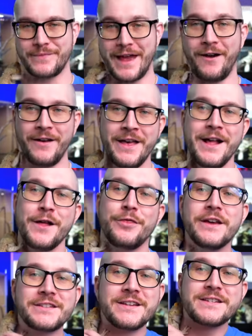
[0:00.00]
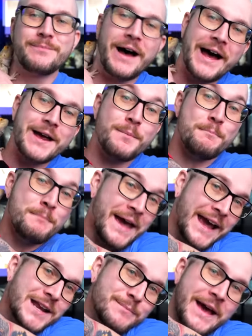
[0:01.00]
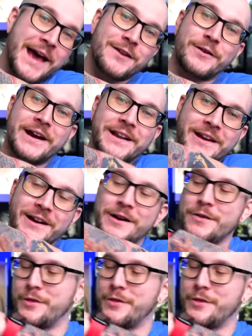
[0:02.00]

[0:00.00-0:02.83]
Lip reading: Now, this is my main man right here.